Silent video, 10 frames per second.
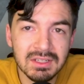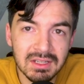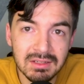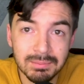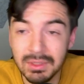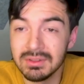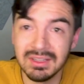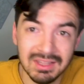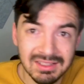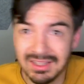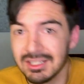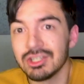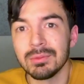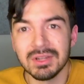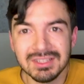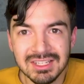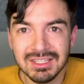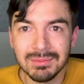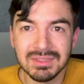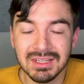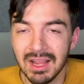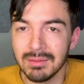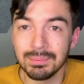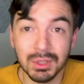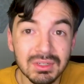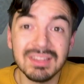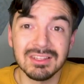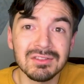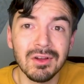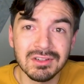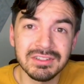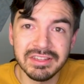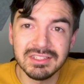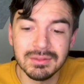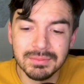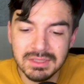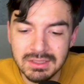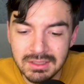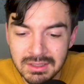in building things like distributed systems and building these large systems.